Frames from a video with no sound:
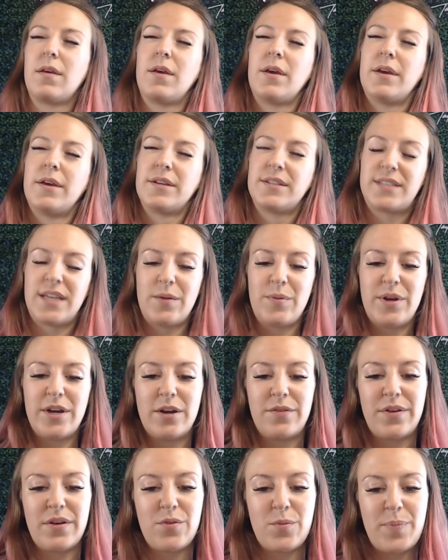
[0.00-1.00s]
Same here,
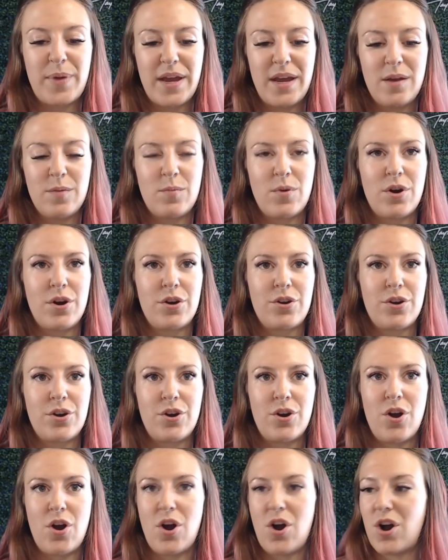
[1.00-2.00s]
if you have a paint
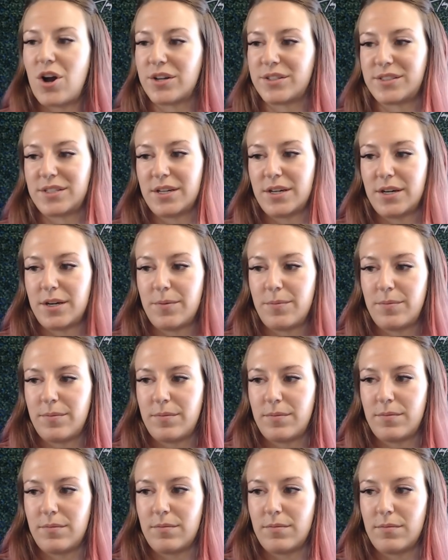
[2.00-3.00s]
marker, awesome.
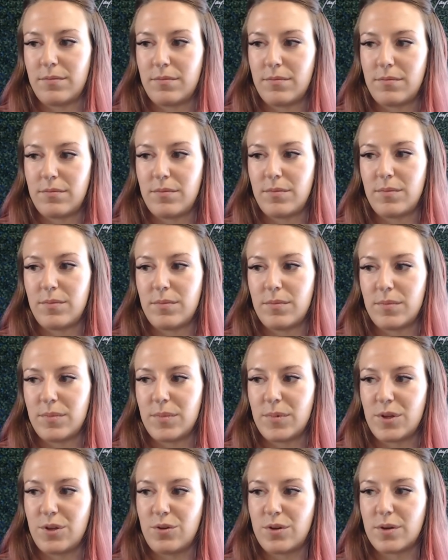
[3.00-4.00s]

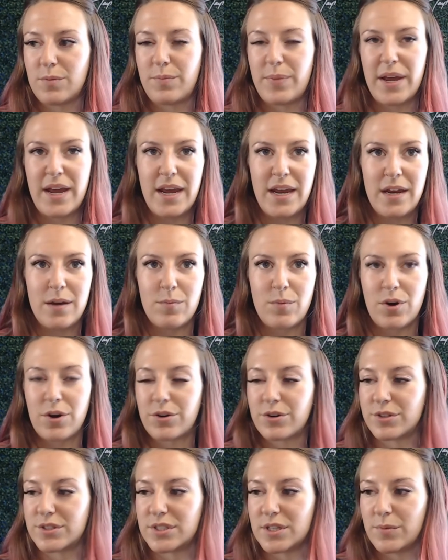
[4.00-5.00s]
You can paint
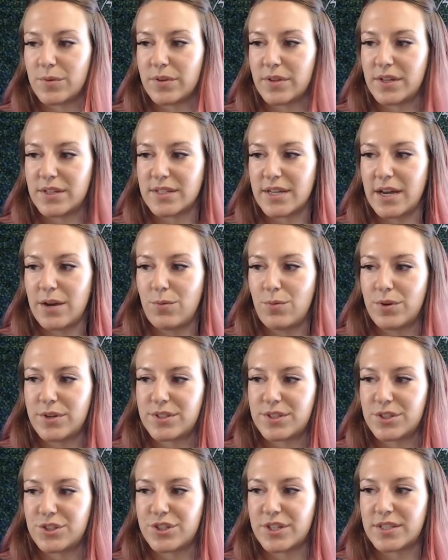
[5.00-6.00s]
marker some of these. I would
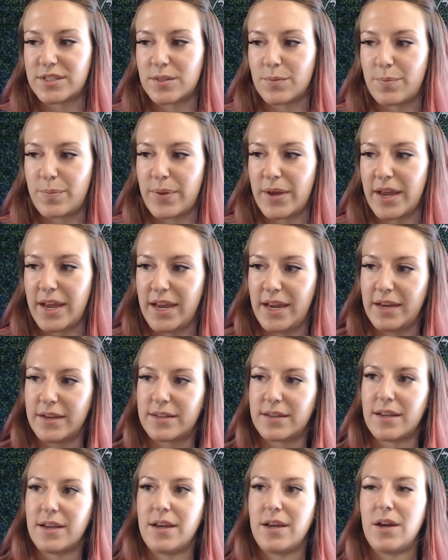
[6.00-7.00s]
suggest to
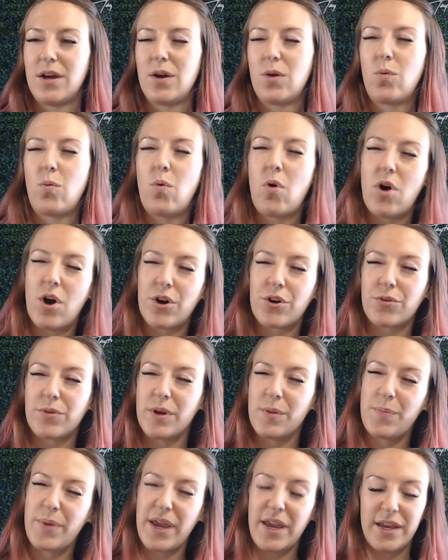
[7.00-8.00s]
paint
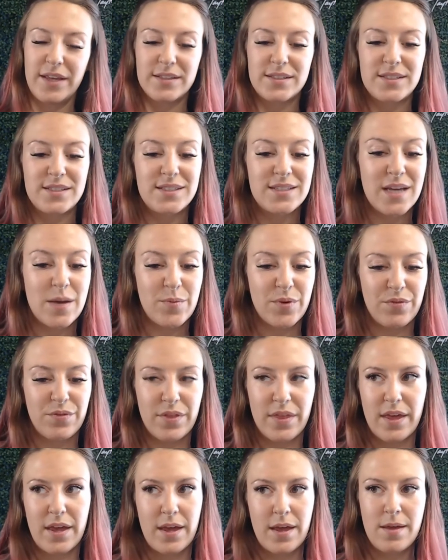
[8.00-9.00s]
watery paint some of
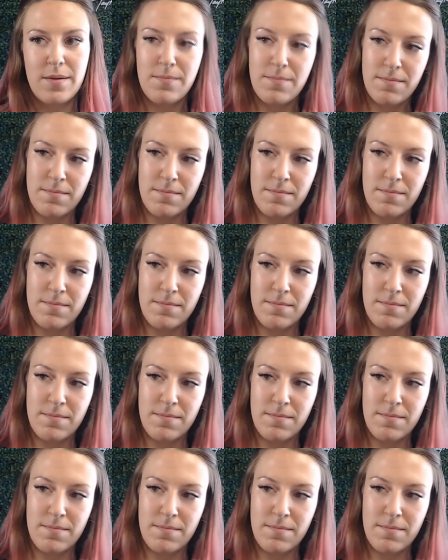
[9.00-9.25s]
them,